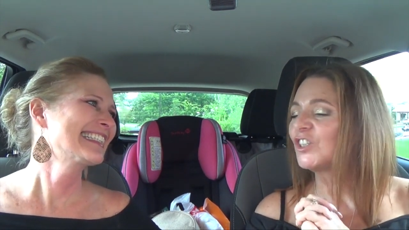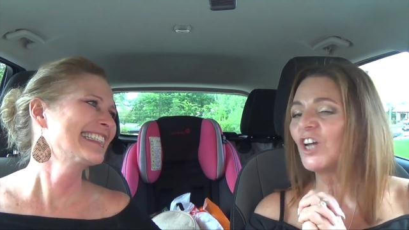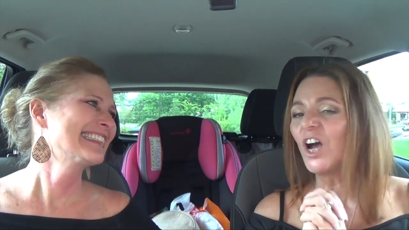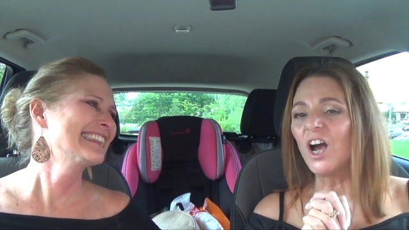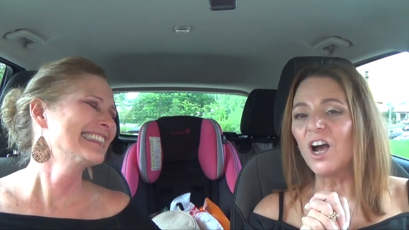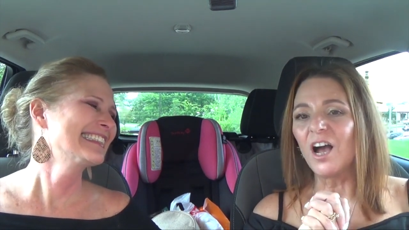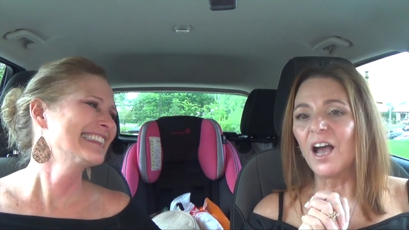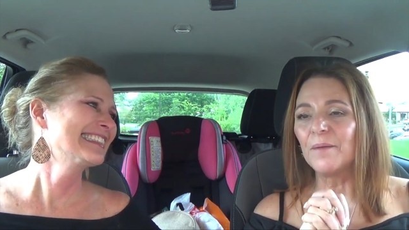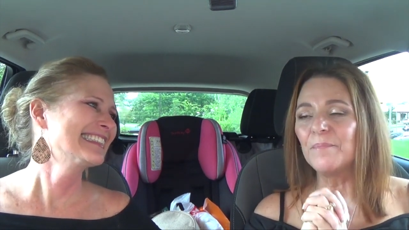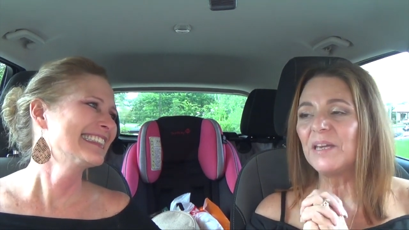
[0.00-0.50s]

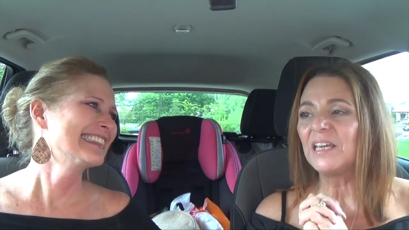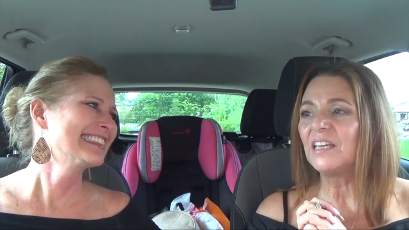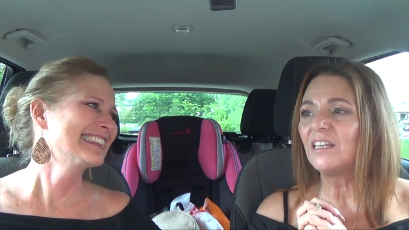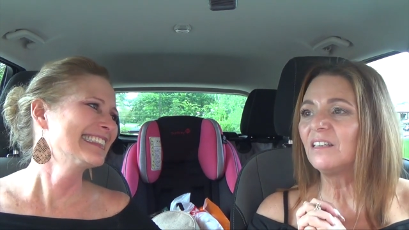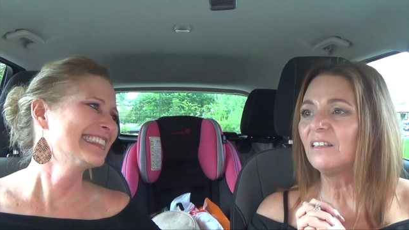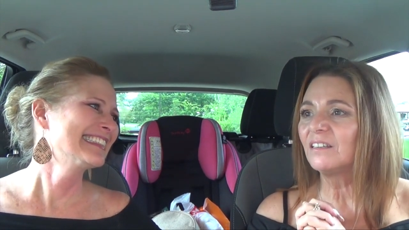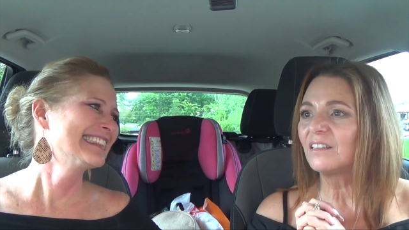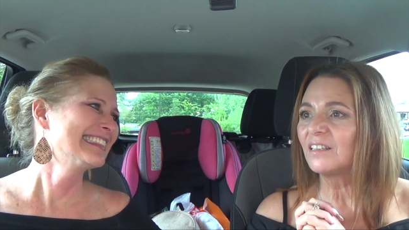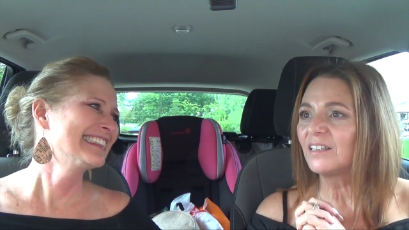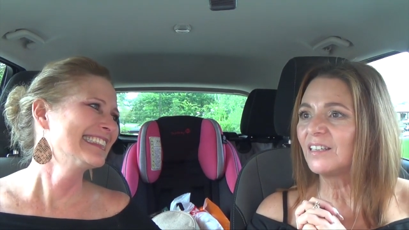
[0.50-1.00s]
Speaker 1: don't. I
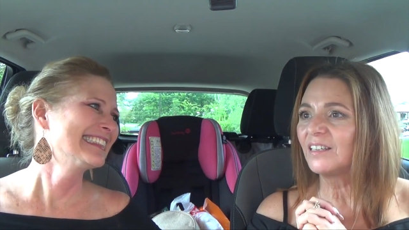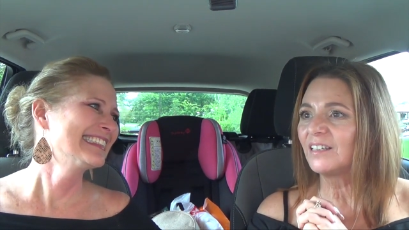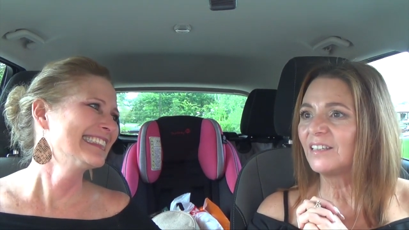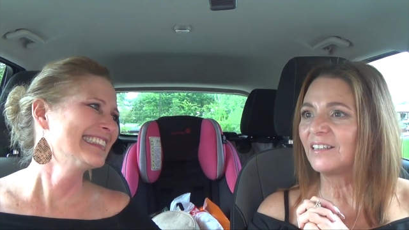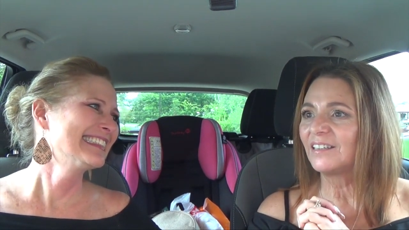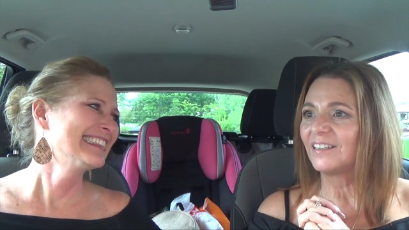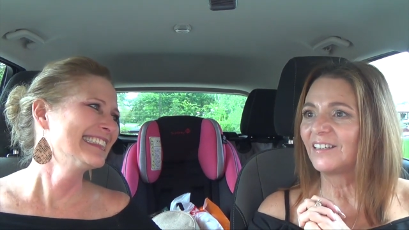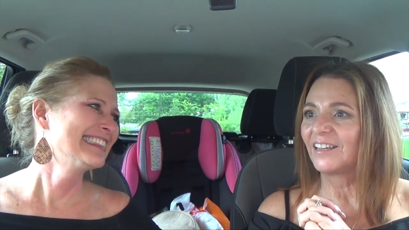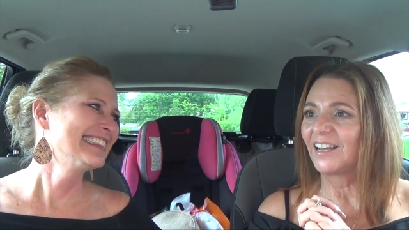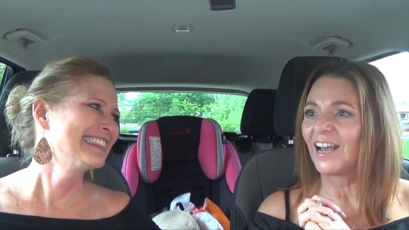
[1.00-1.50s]
mean,
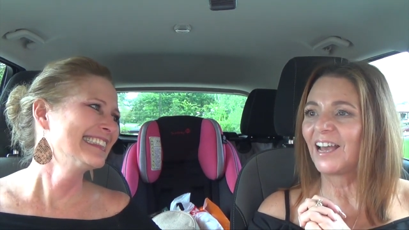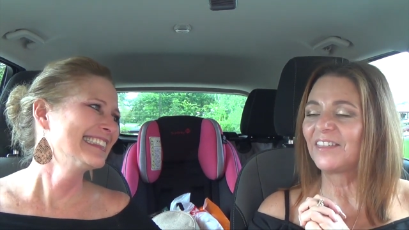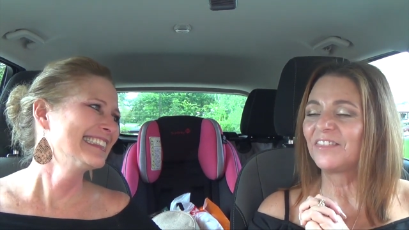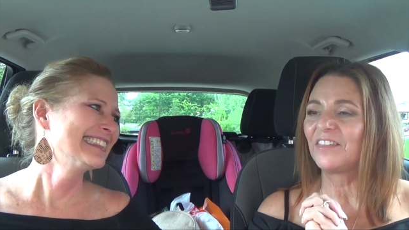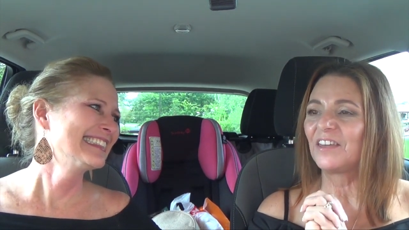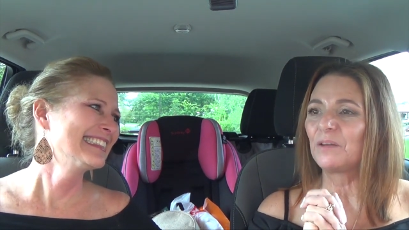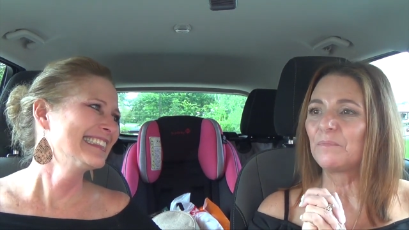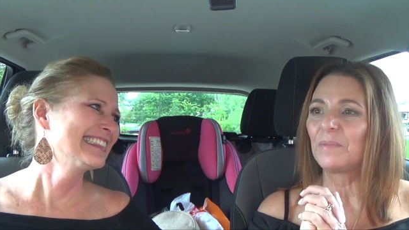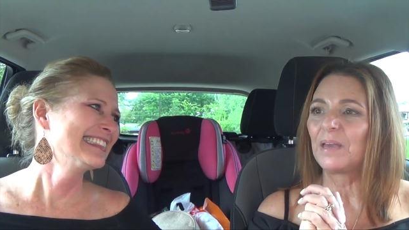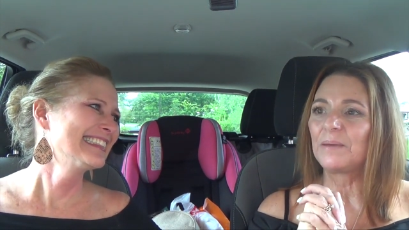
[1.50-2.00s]
I
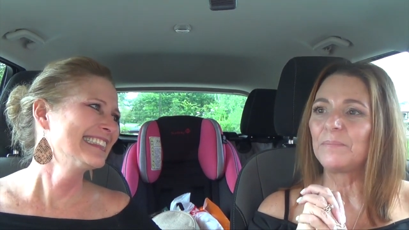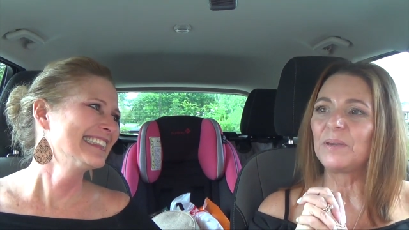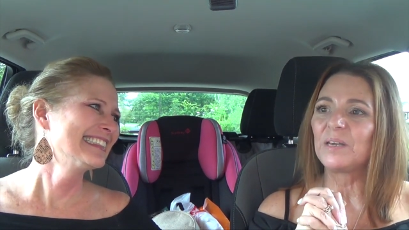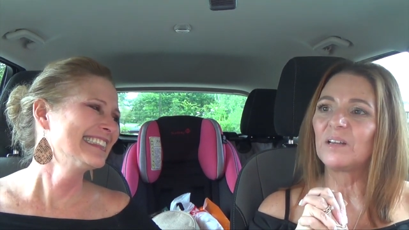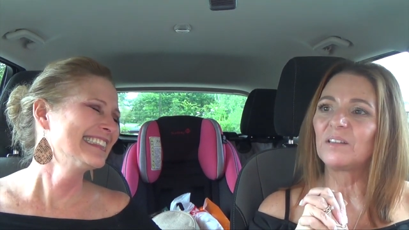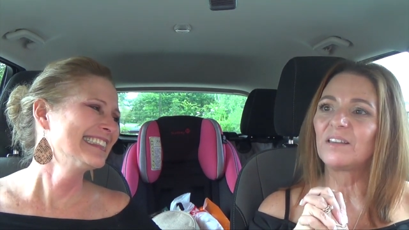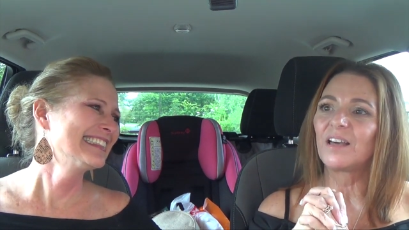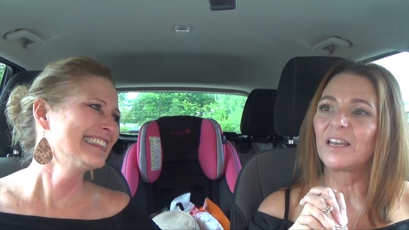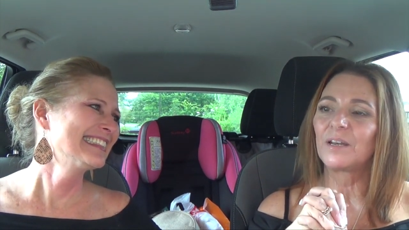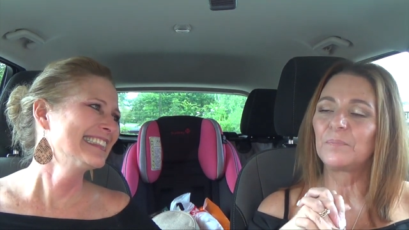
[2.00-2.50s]
think
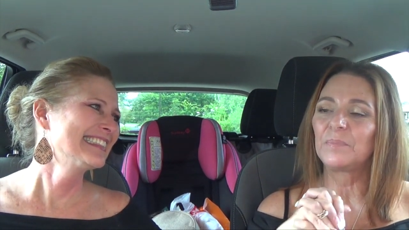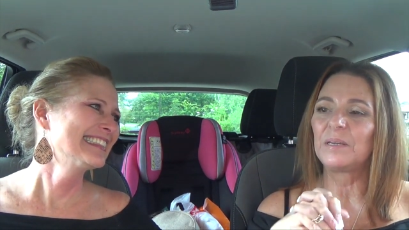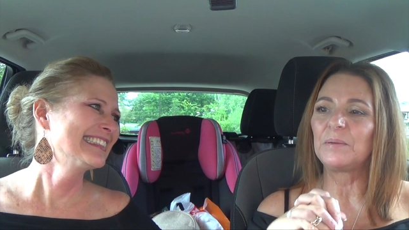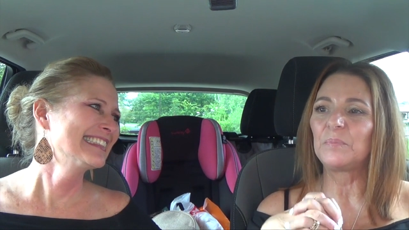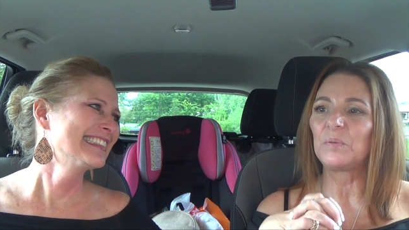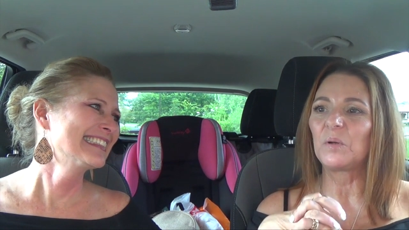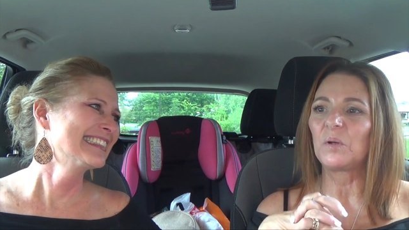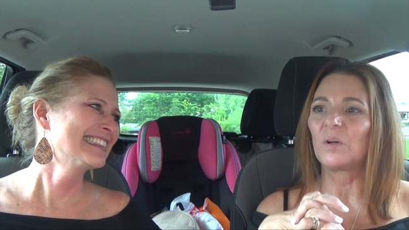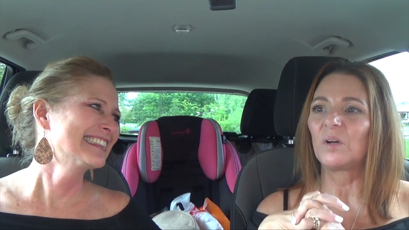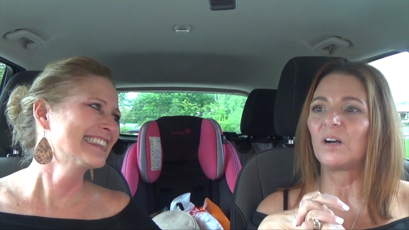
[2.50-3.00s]
maybe a lot of
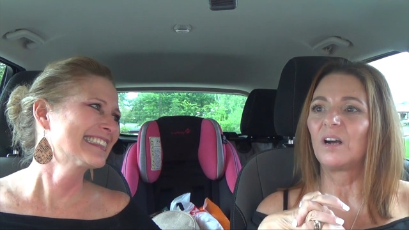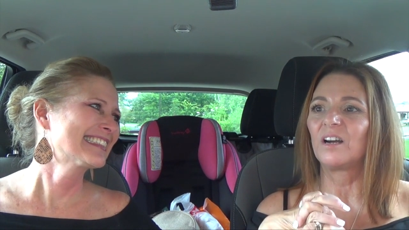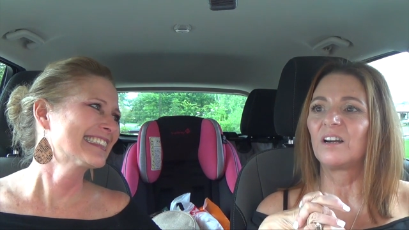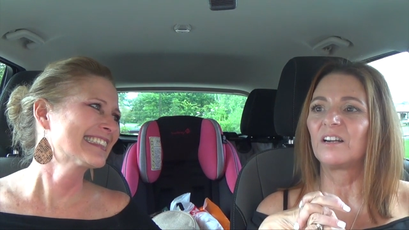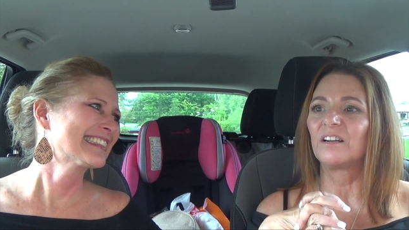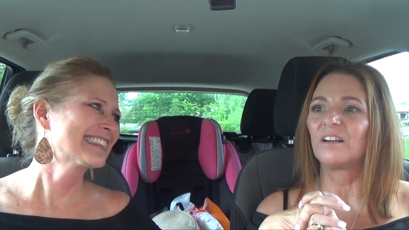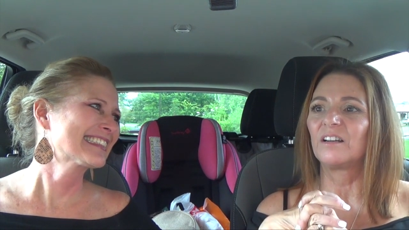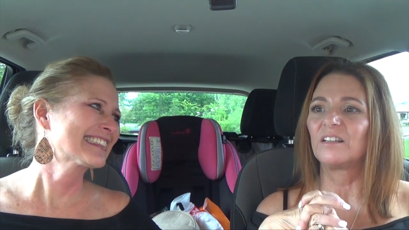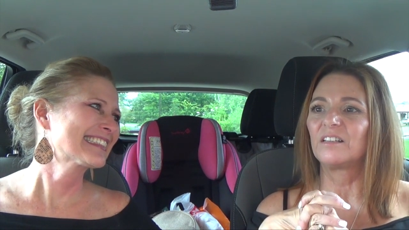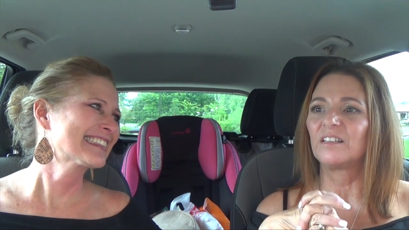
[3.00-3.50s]
people
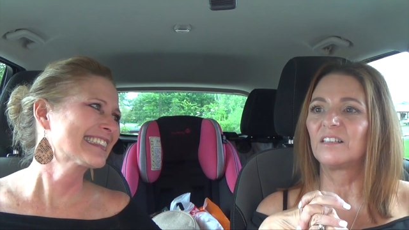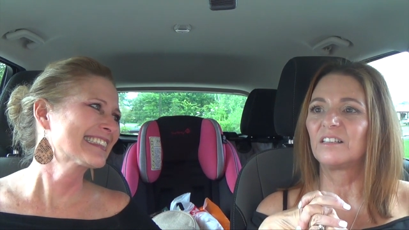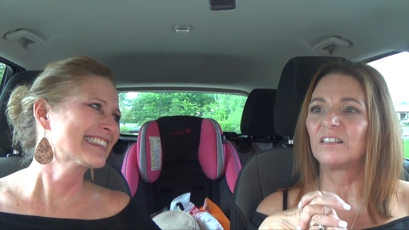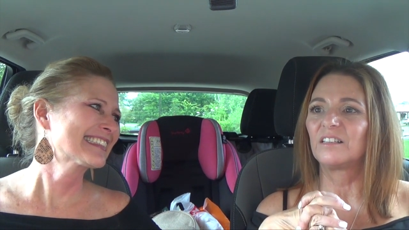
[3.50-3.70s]
are